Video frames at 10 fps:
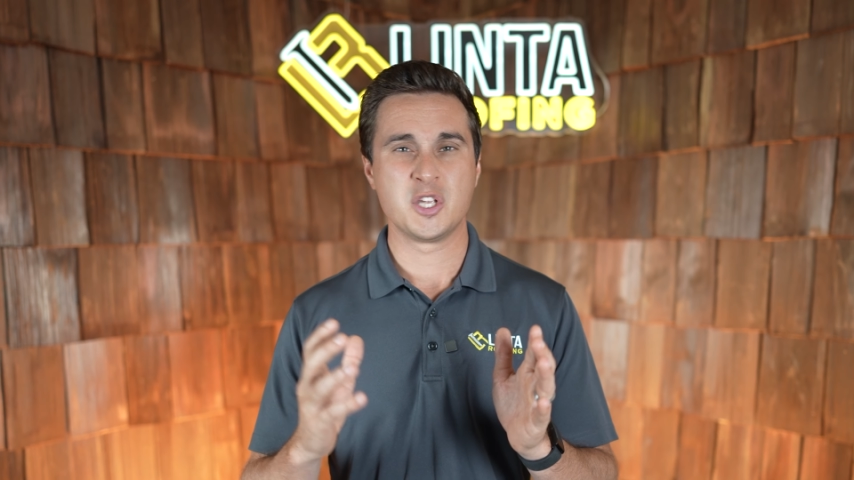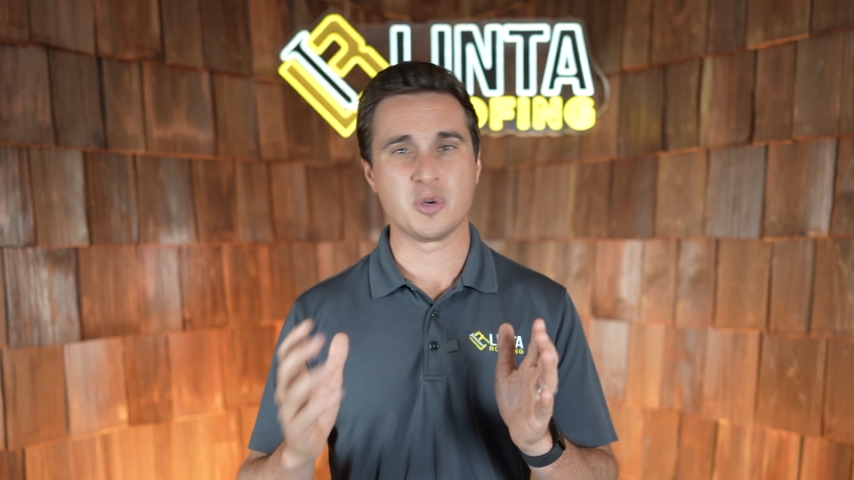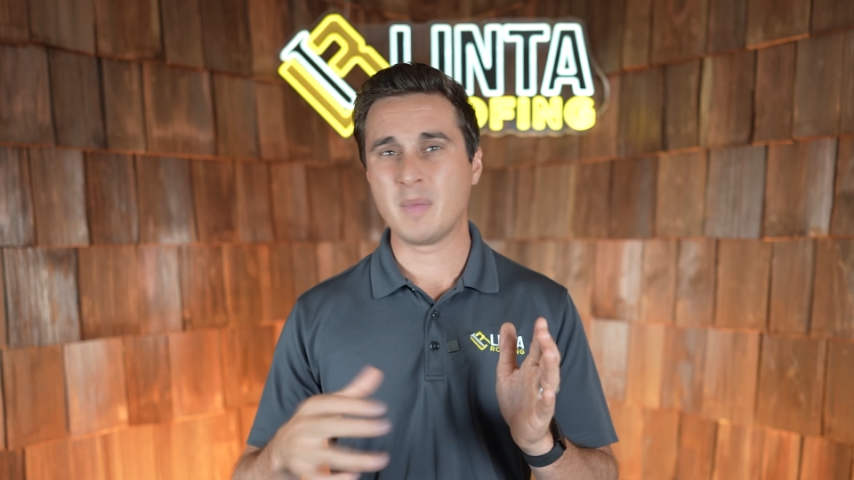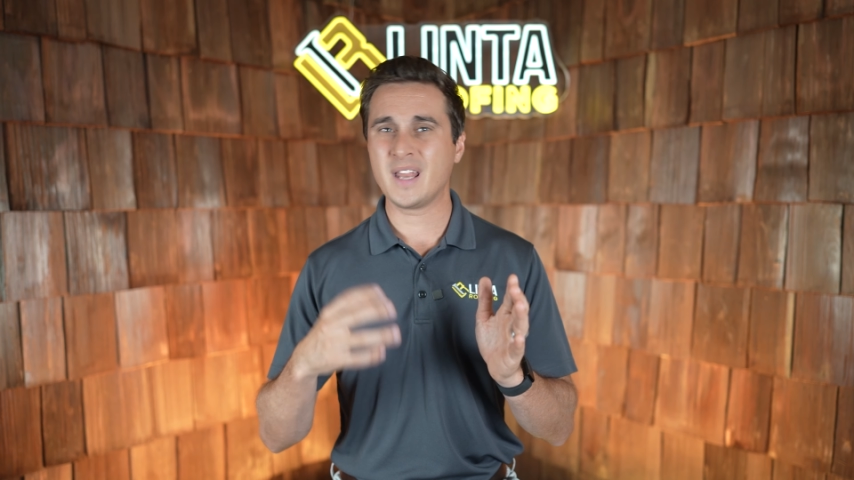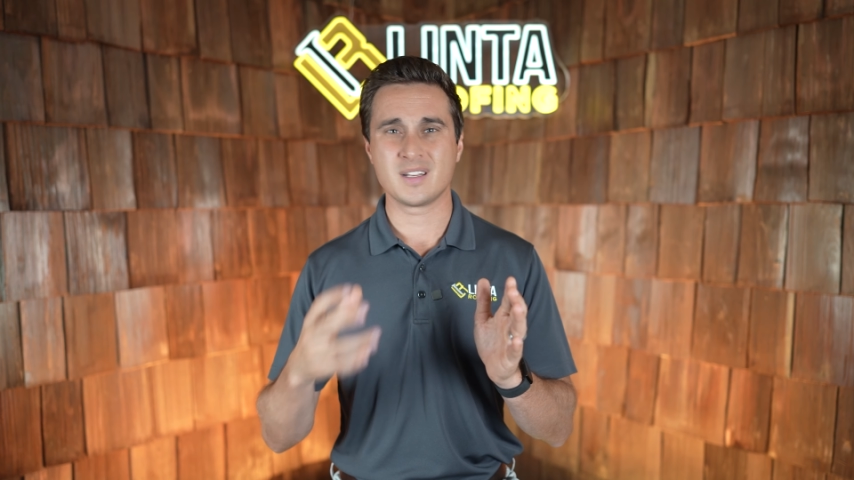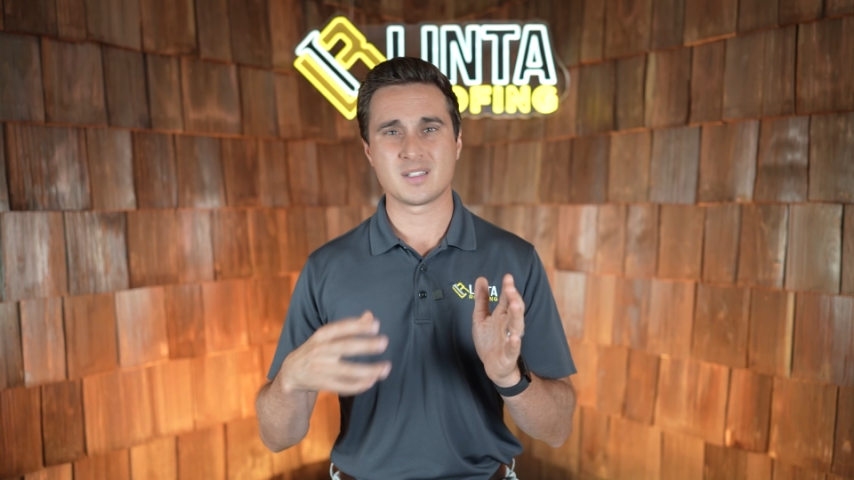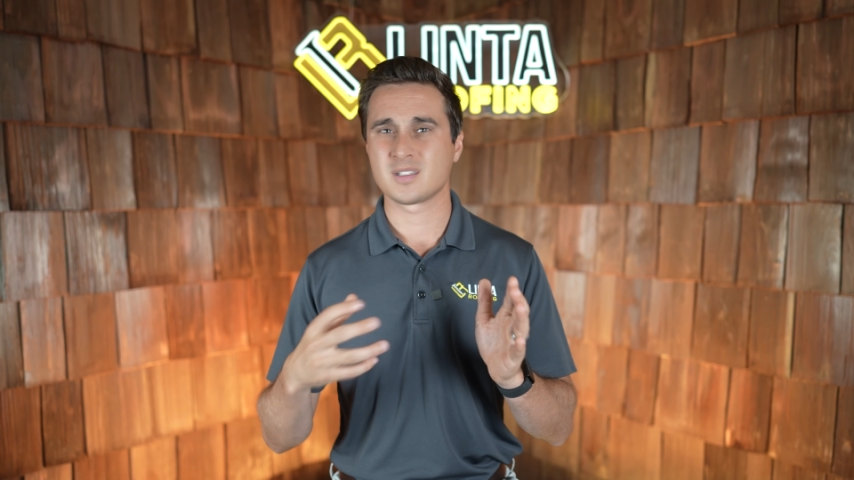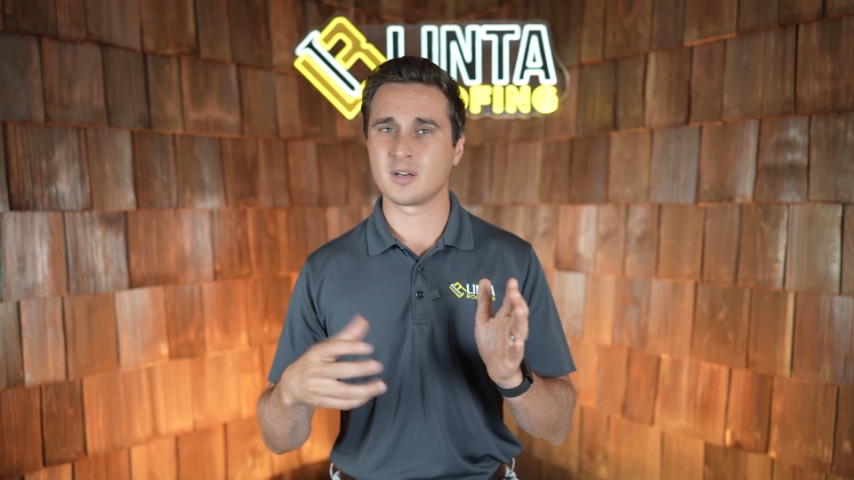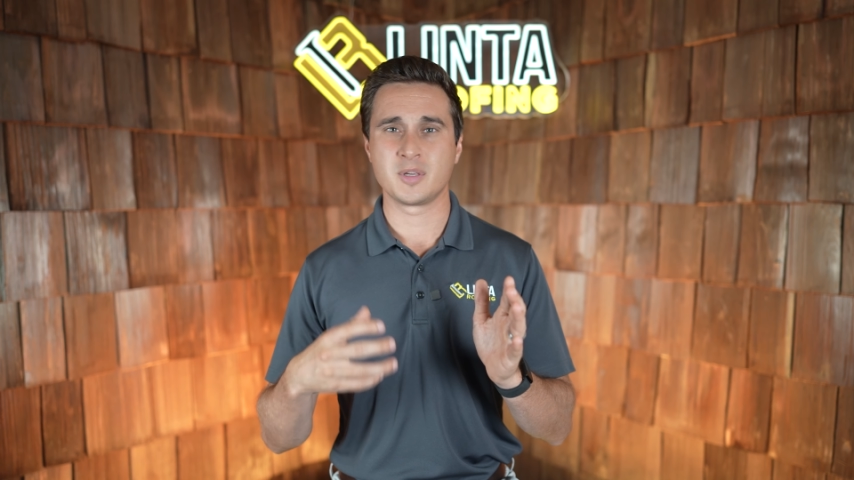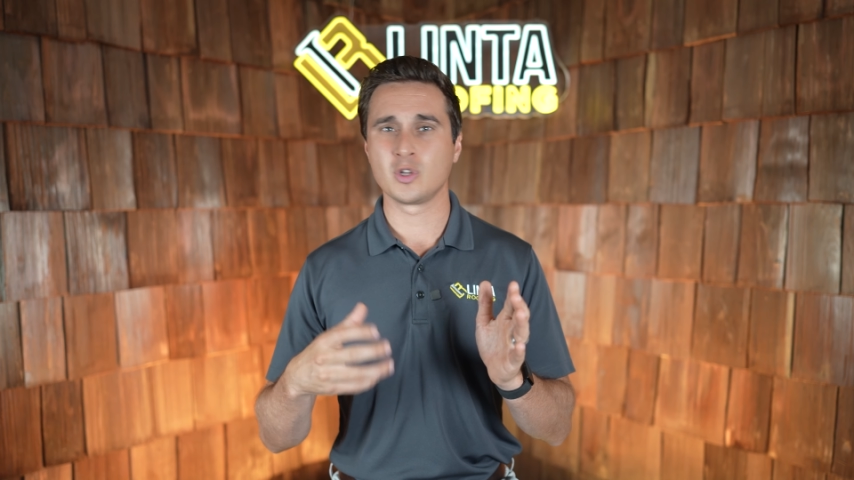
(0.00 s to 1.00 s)
your maintenance is
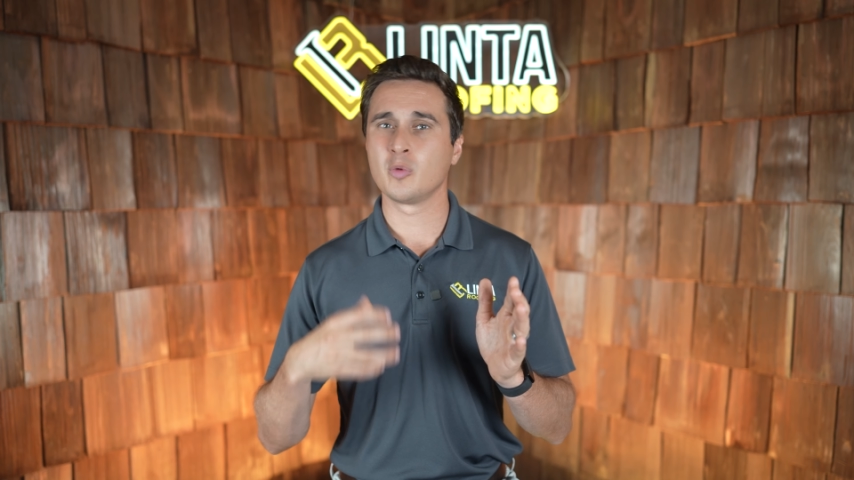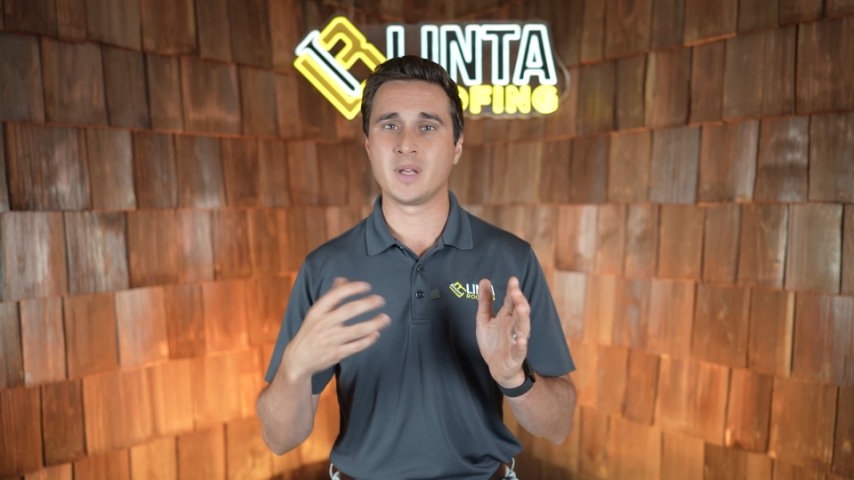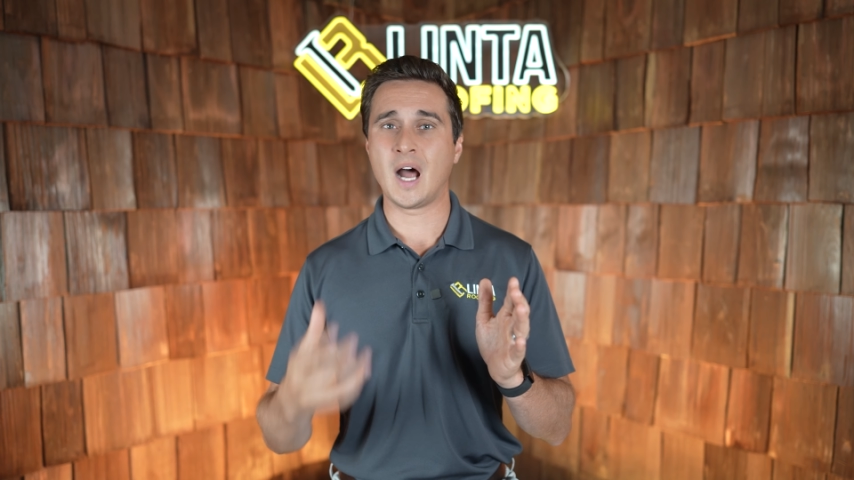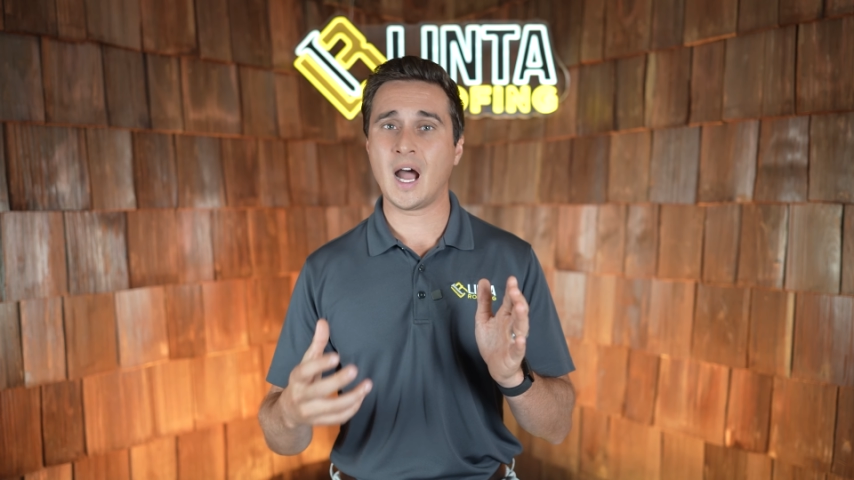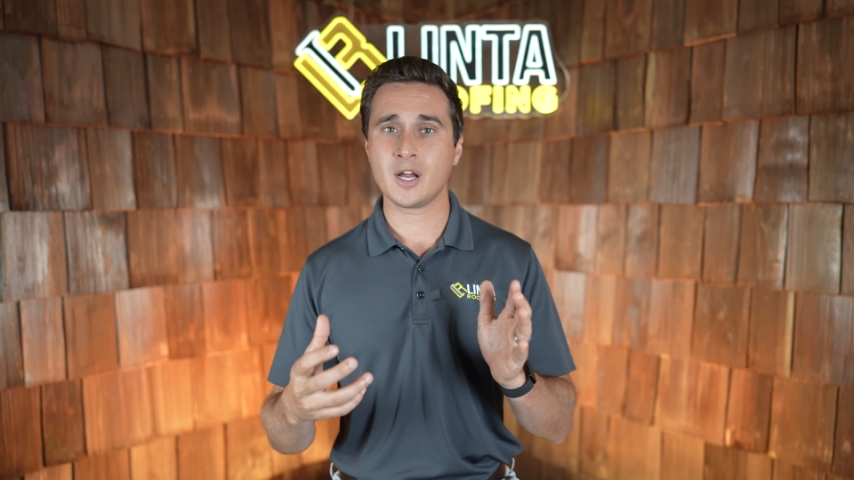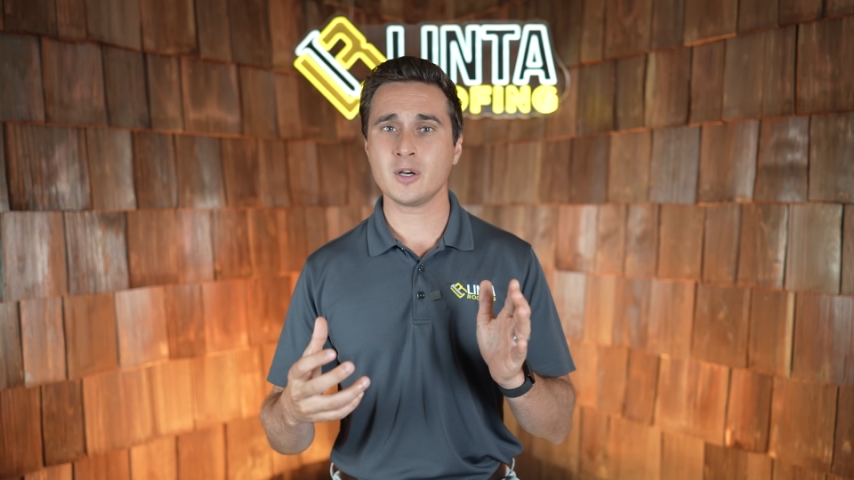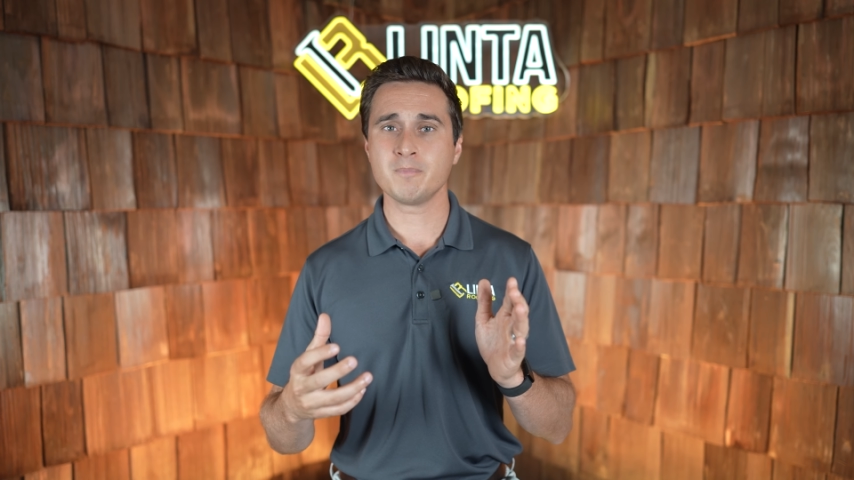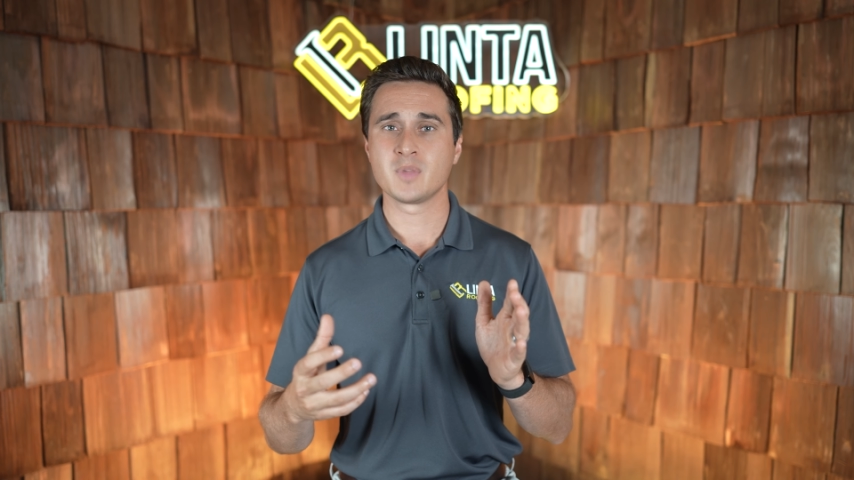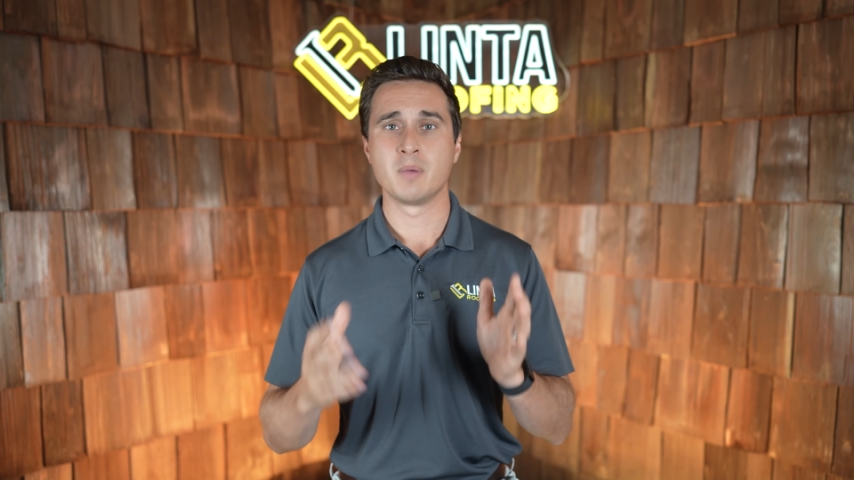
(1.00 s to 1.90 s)
going to be a little bit higher,